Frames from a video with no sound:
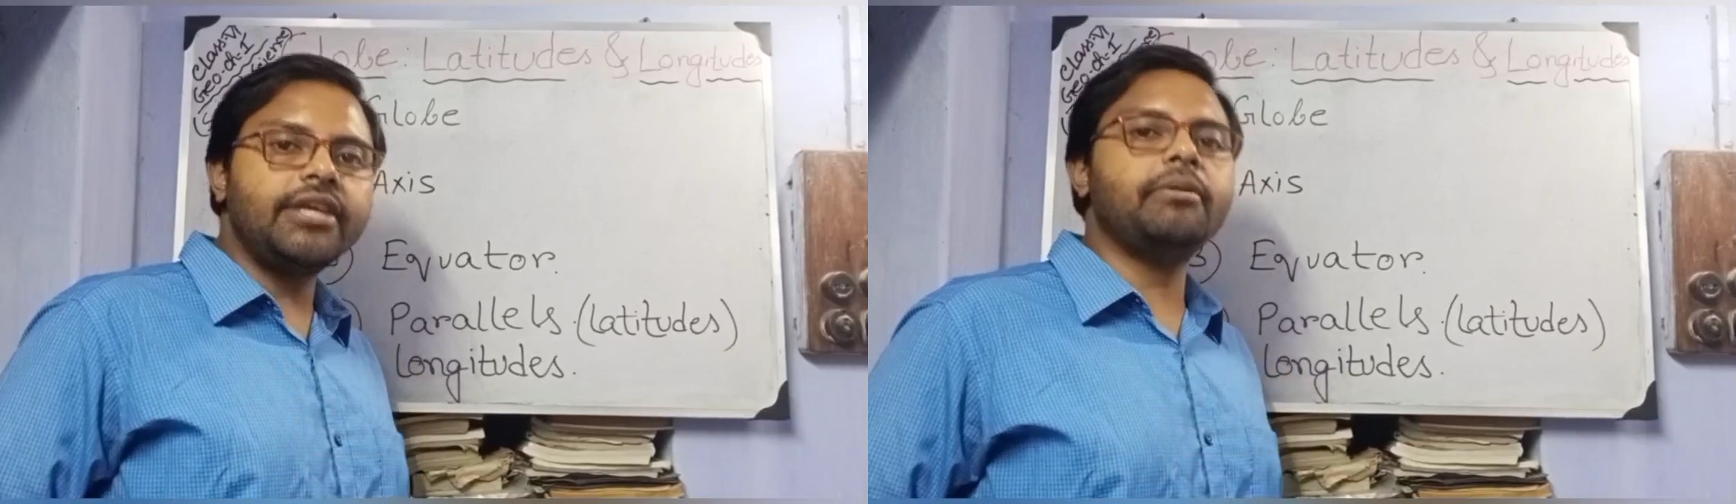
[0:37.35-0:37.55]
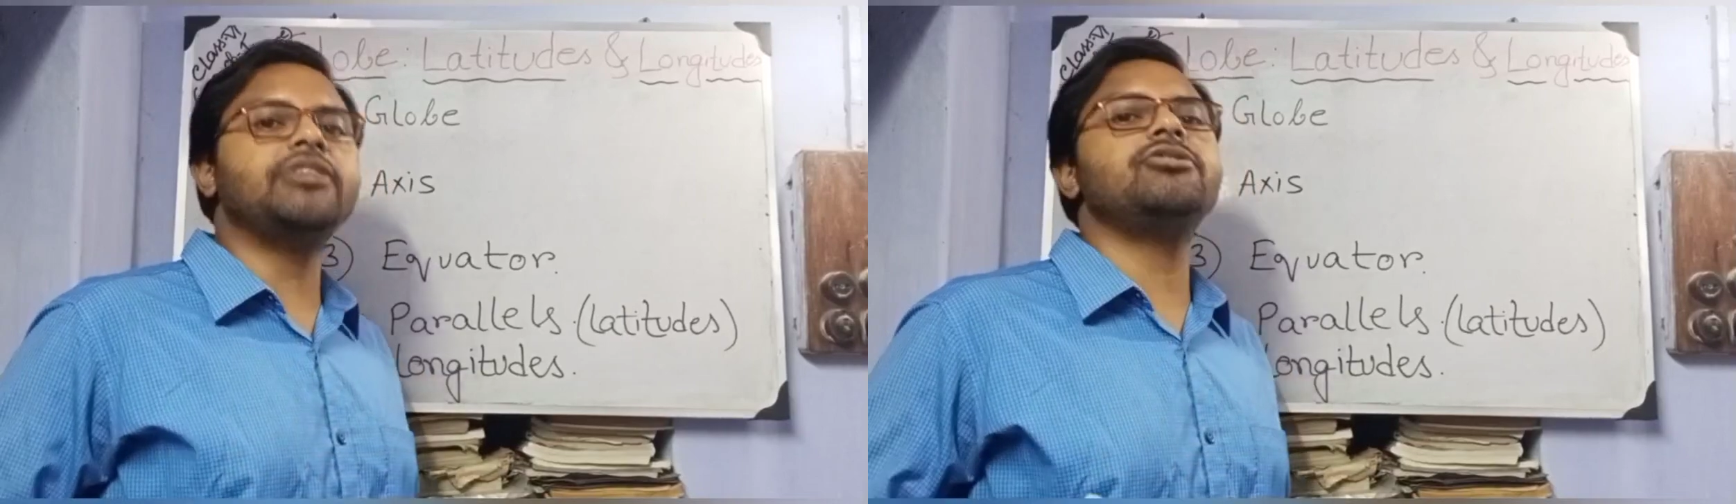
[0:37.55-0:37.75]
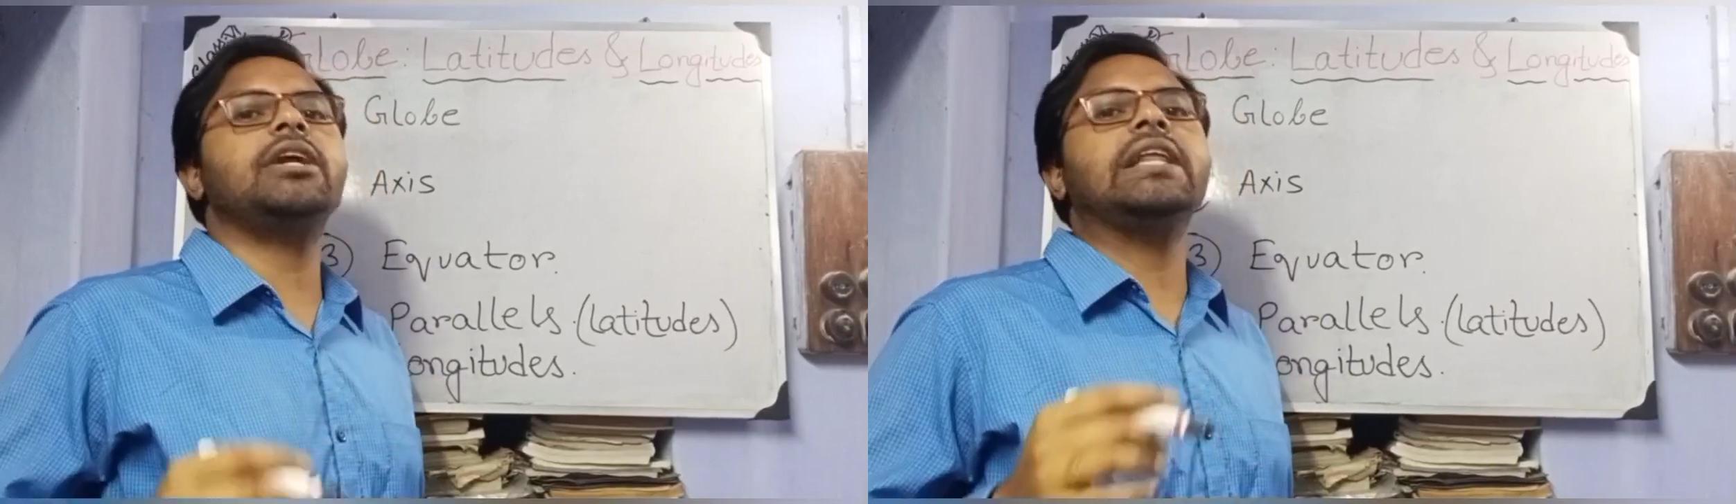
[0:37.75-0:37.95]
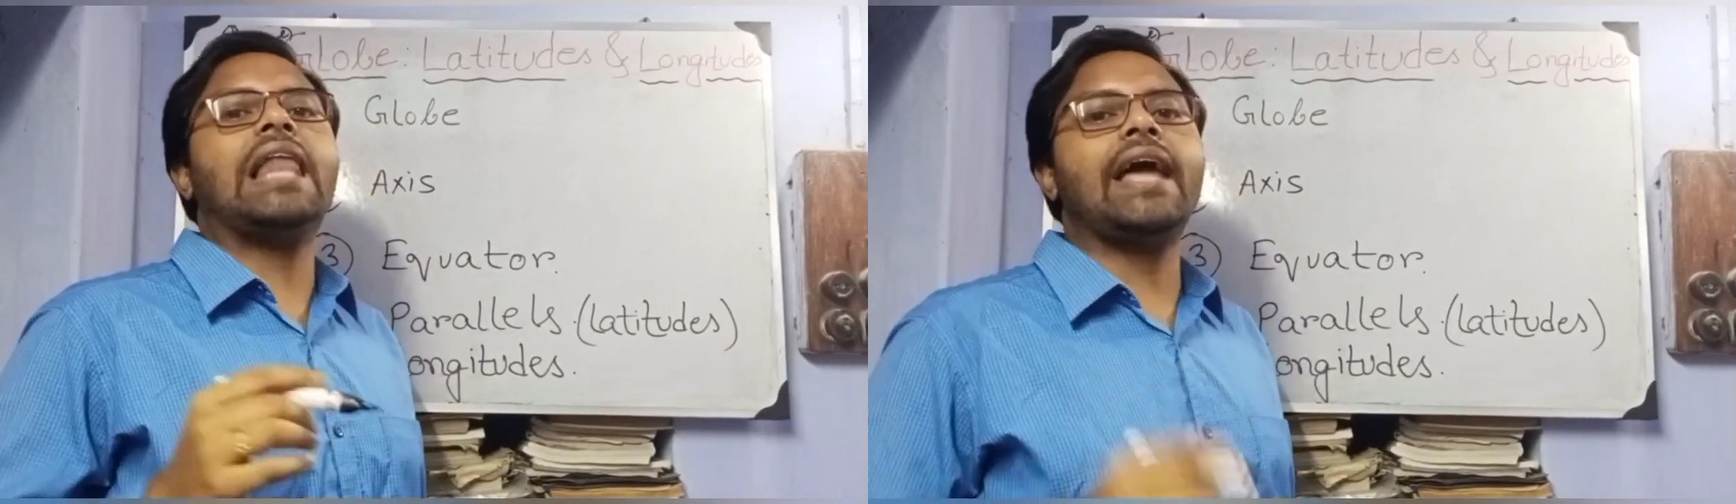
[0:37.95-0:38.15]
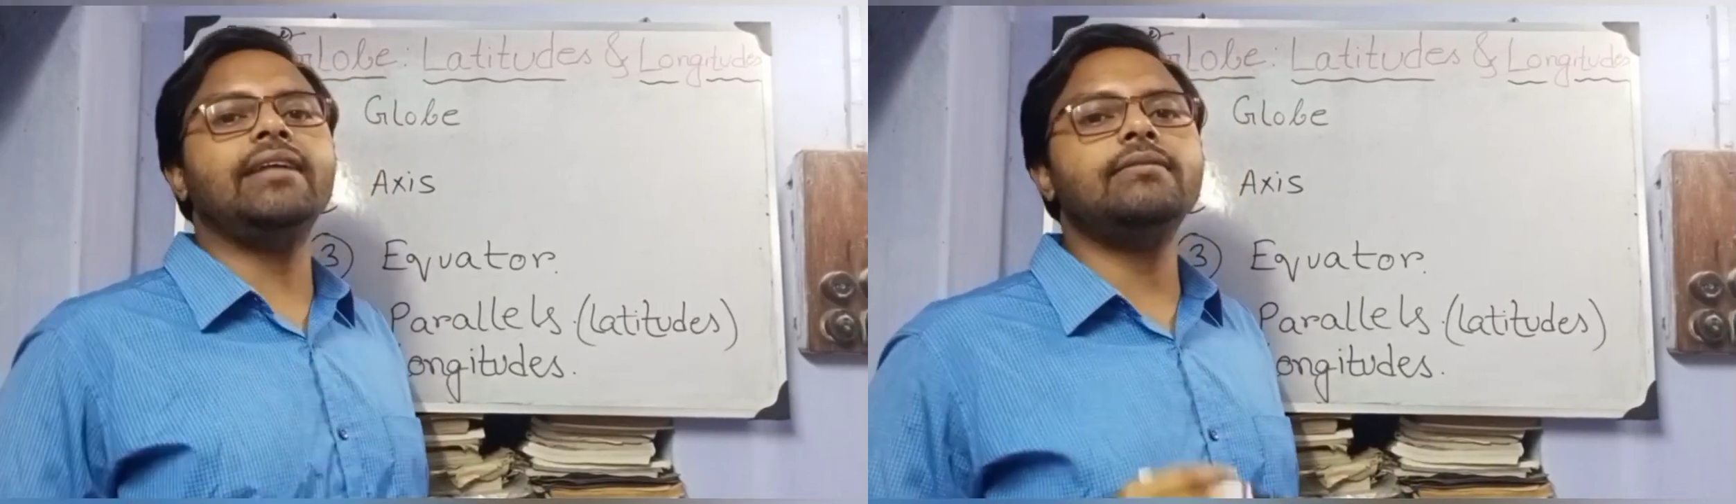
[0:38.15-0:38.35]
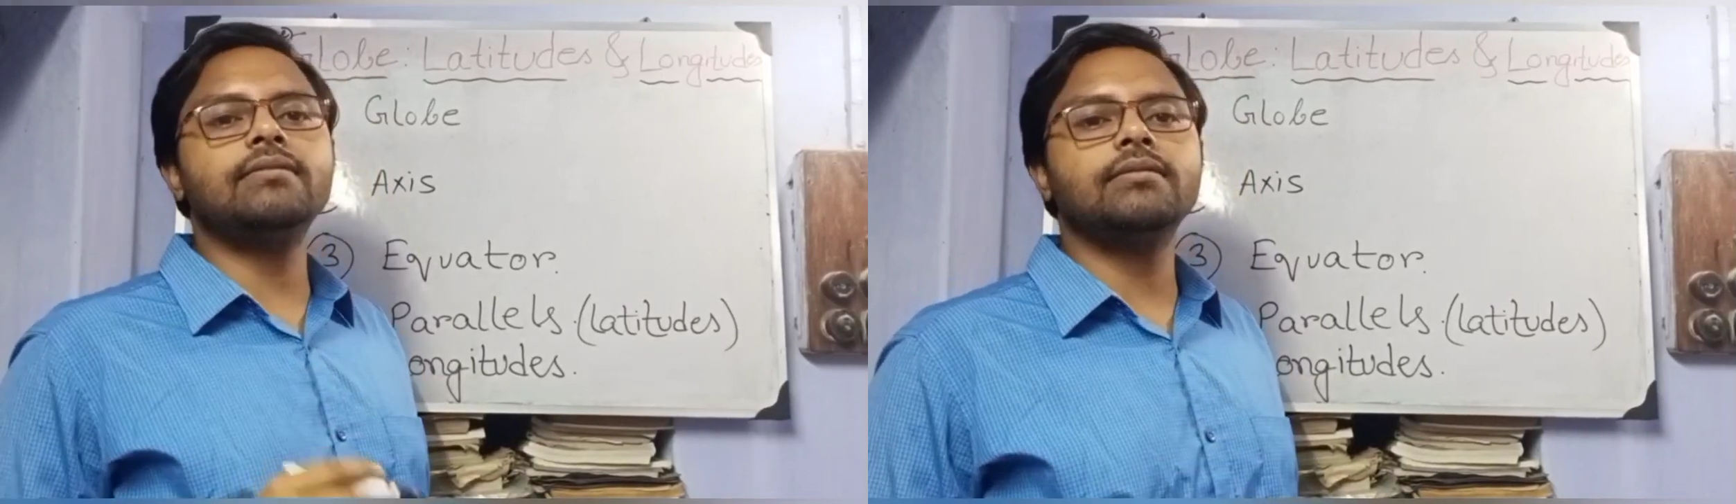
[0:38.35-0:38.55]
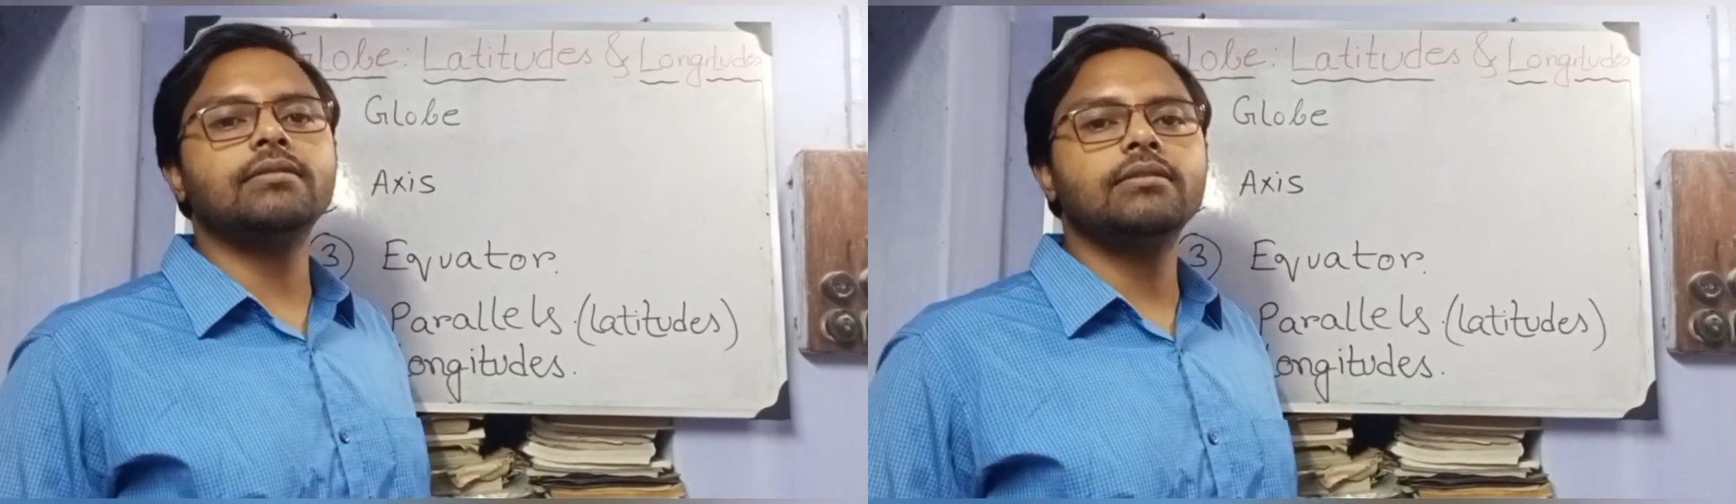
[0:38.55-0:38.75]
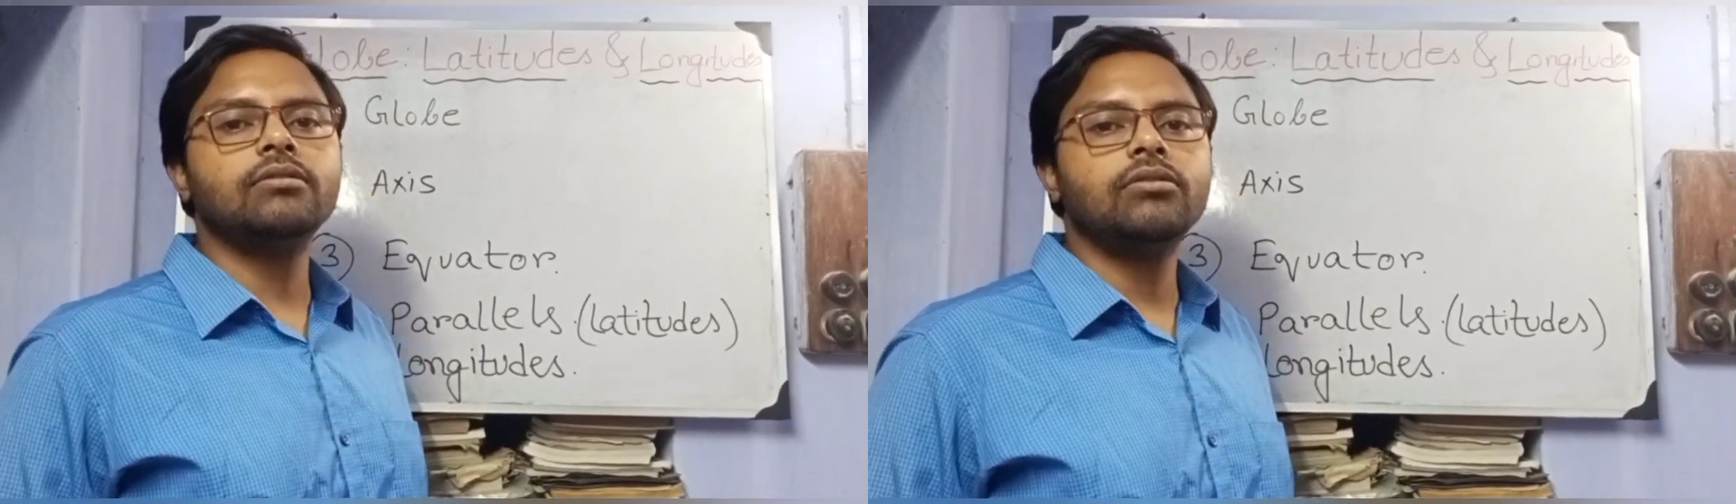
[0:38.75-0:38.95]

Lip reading: imaginary lines,